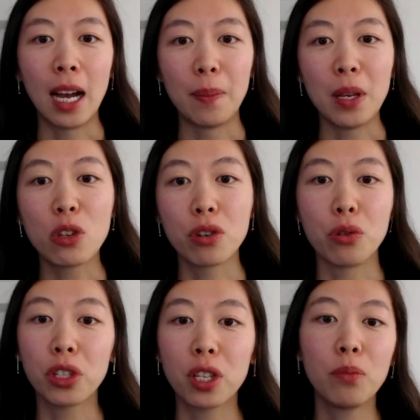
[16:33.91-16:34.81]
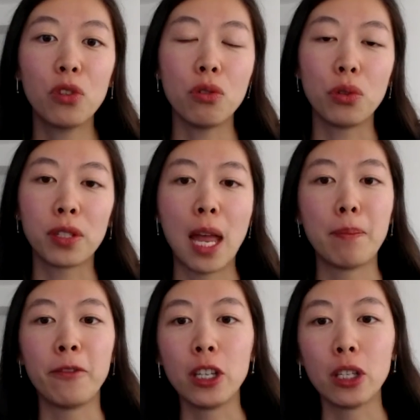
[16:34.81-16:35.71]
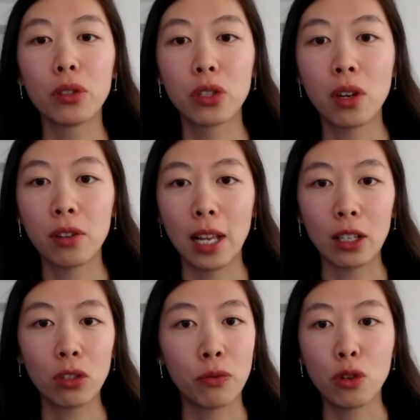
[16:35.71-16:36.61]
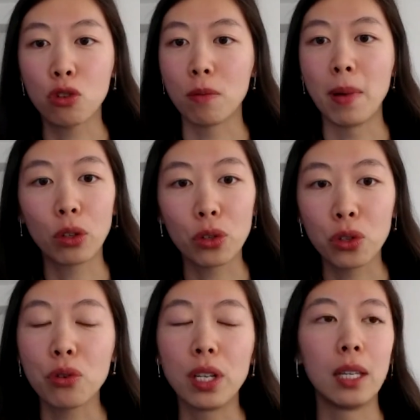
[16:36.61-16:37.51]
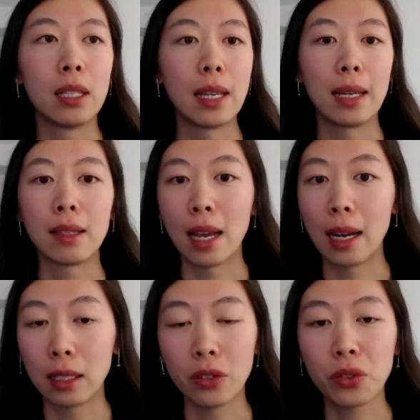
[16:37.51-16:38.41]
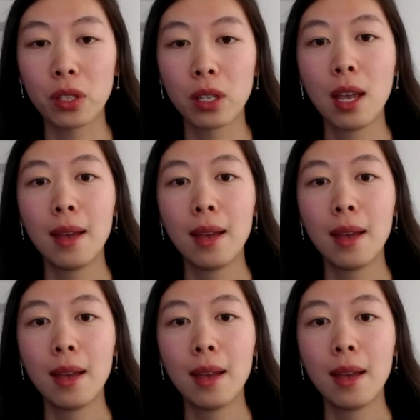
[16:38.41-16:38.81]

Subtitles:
introduce them to STEM fields, like to future medical students and scientists.